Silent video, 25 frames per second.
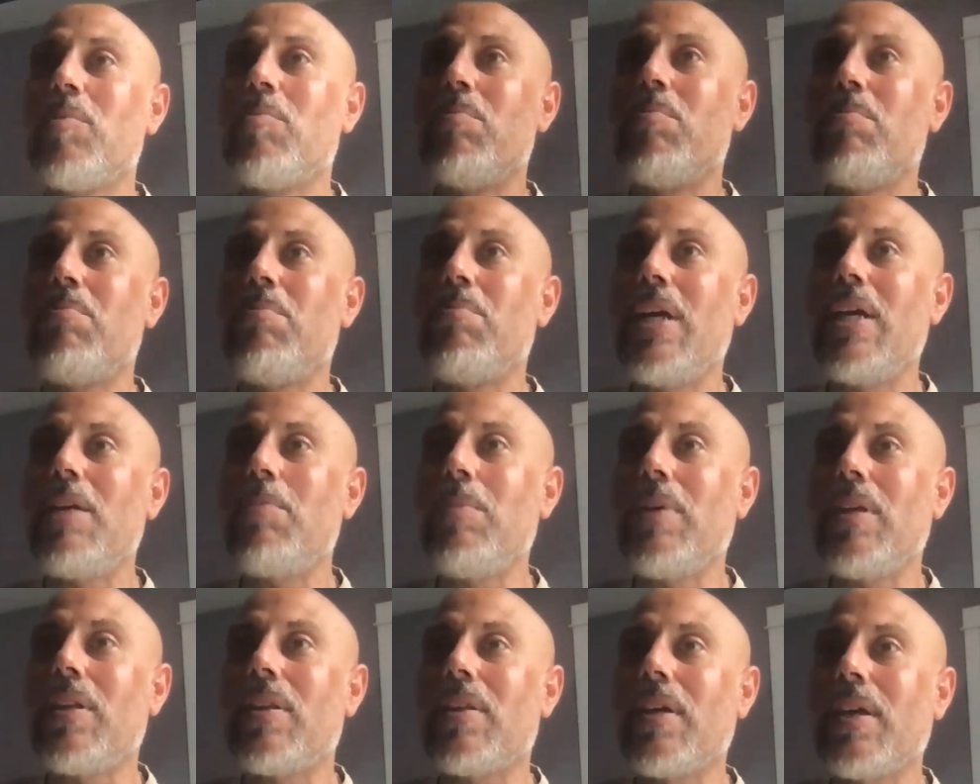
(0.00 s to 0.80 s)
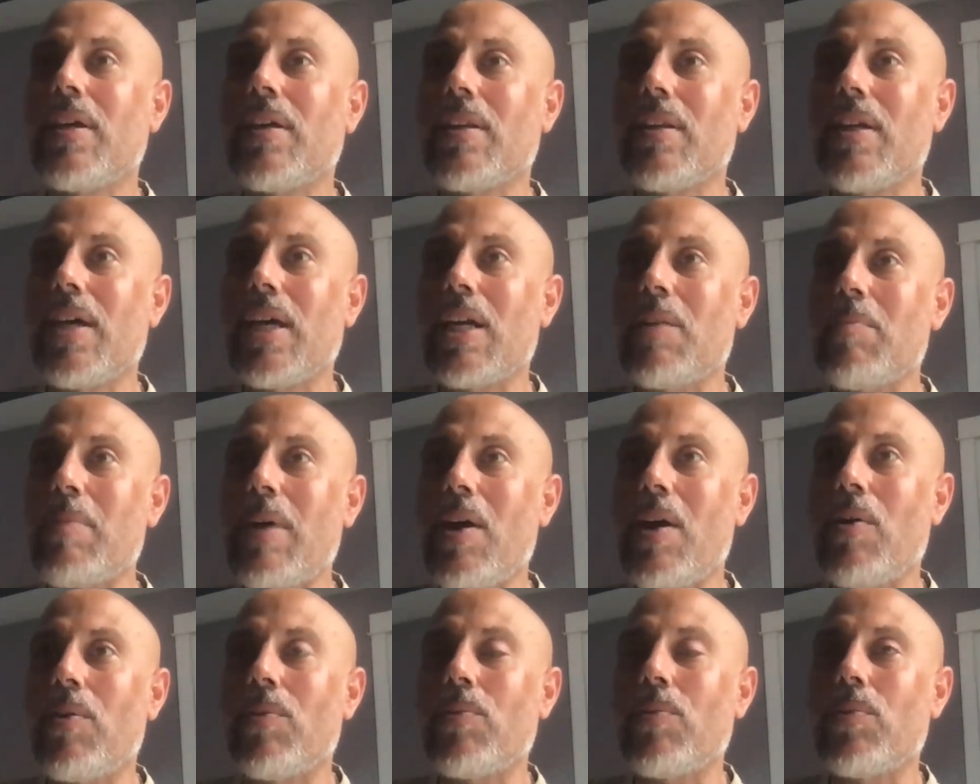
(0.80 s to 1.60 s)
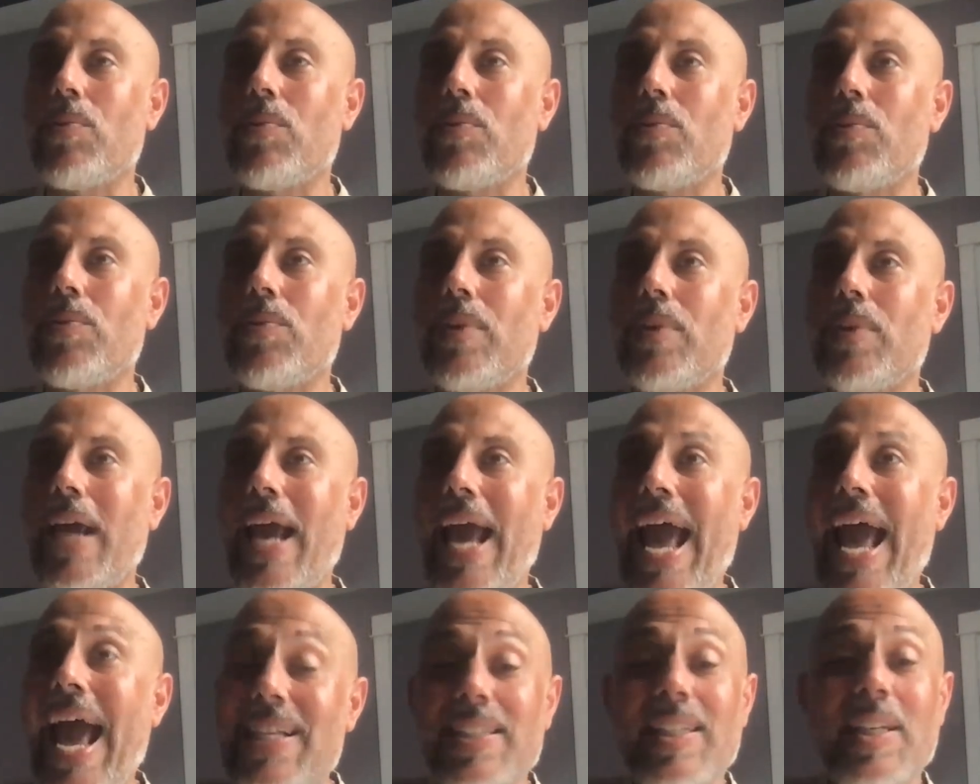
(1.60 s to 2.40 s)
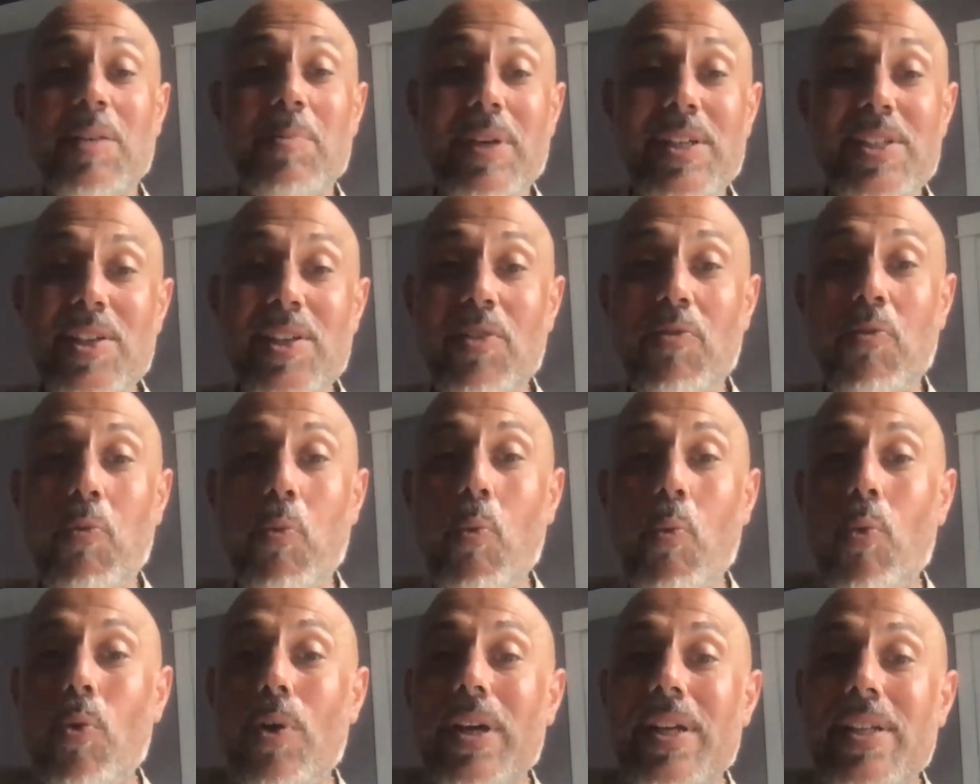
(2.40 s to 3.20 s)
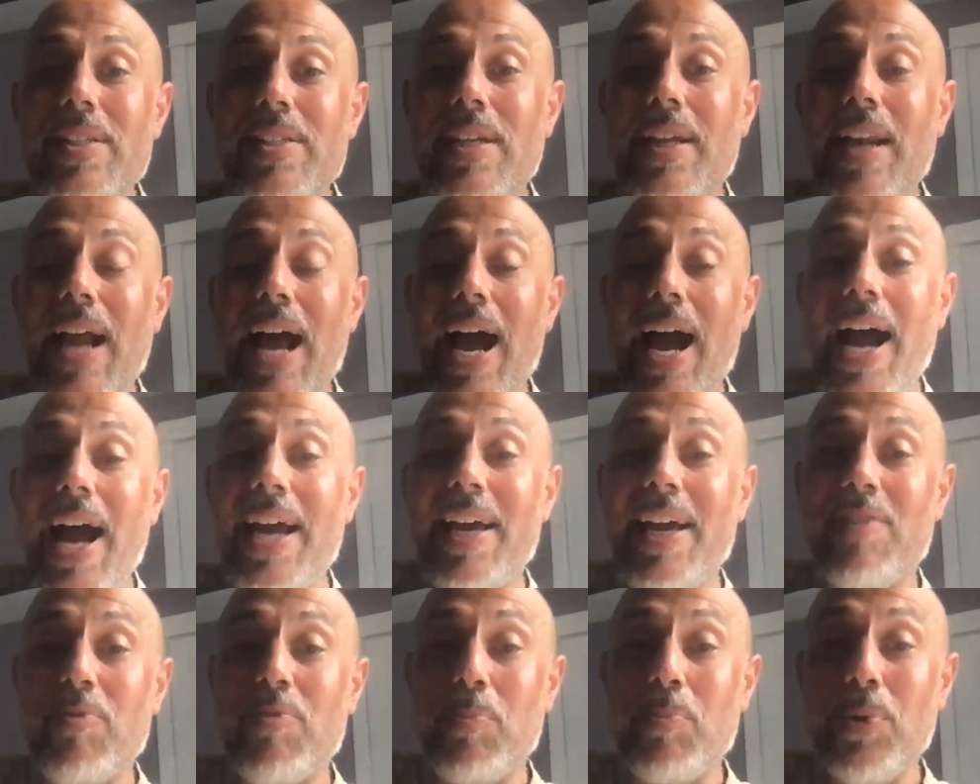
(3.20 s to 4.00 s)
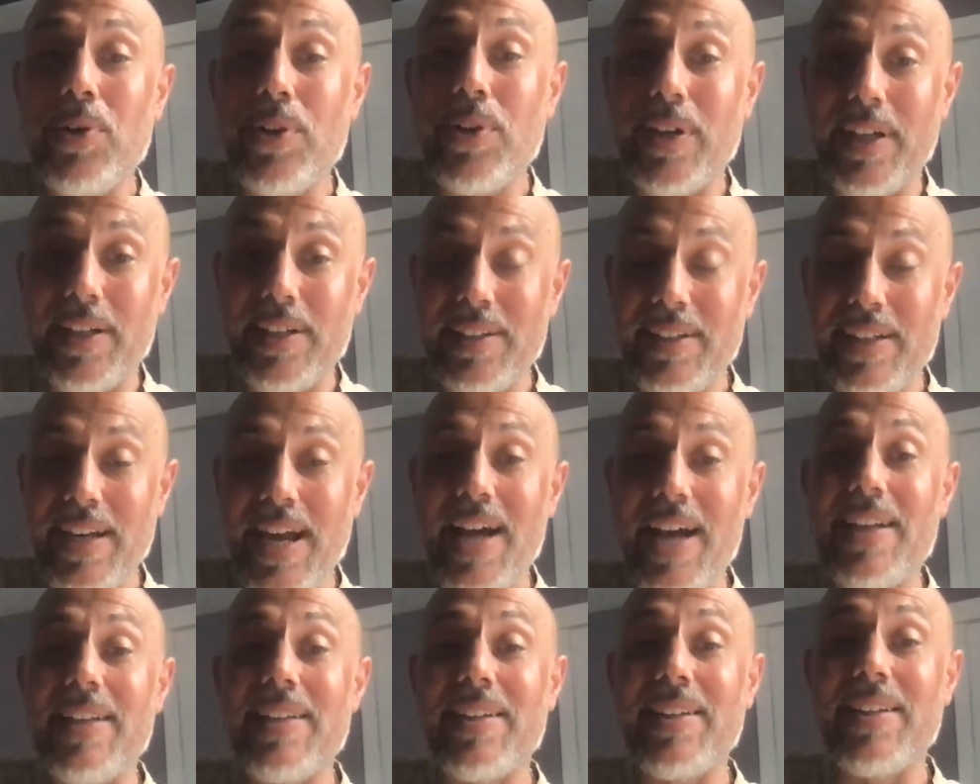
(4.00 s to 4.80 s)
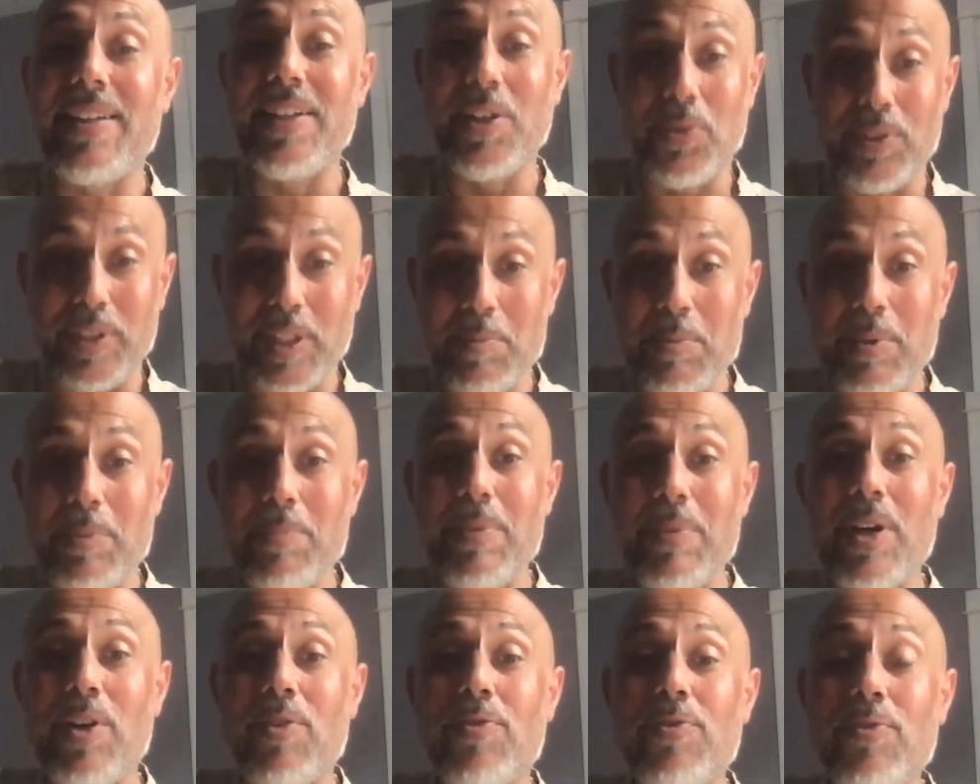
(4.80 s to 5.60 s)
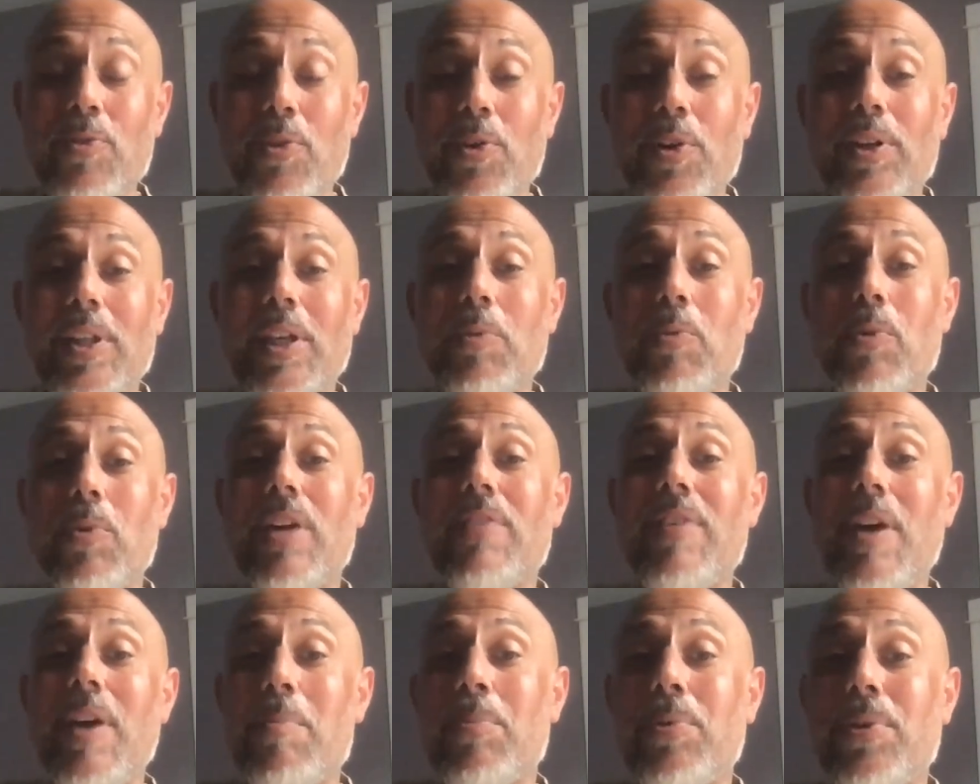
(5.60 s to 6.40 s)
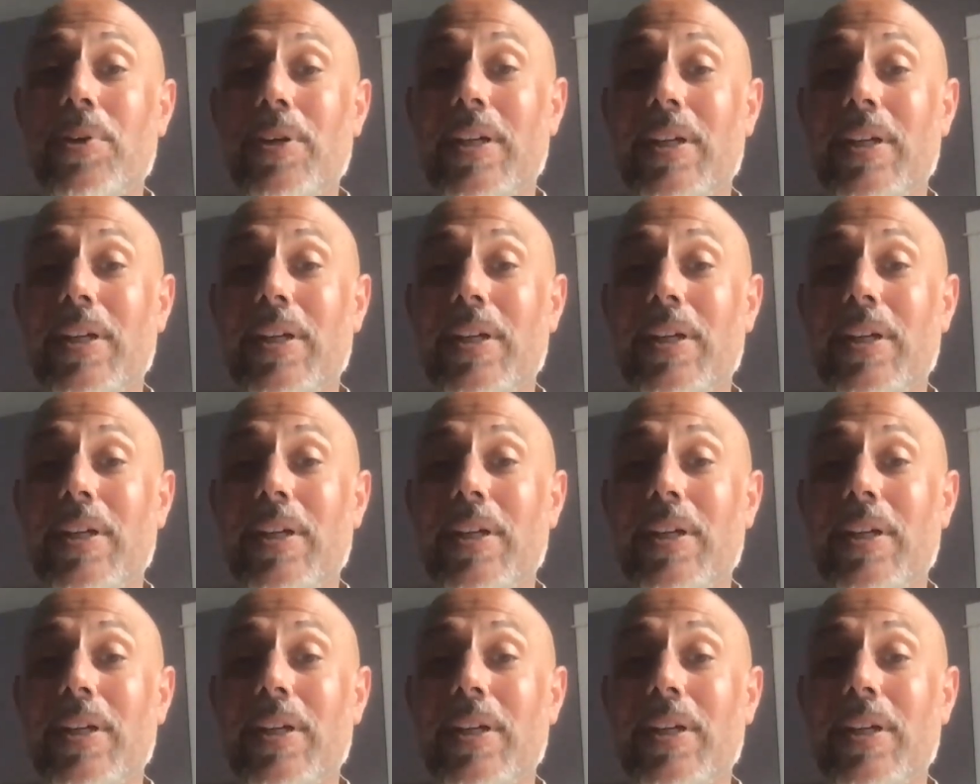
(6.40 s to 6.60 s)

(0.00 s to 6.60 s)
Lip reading: made me think a lot about asking myself, what is it I have put, not literally, but metaphorically, what have I put